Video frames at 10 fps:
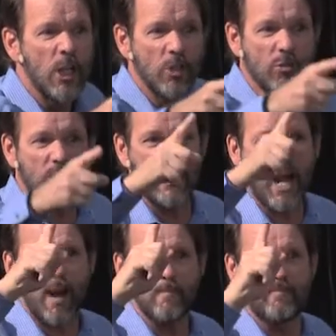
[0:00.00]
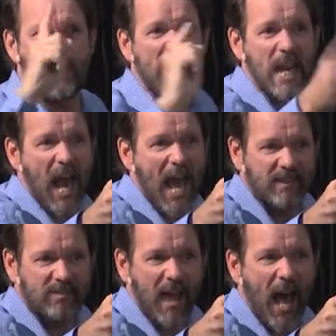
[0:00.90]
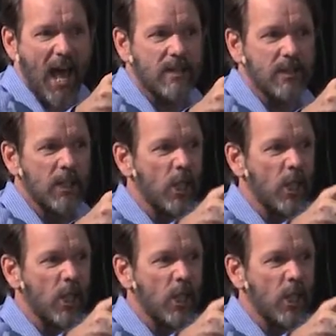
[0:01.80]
You cannot be like that.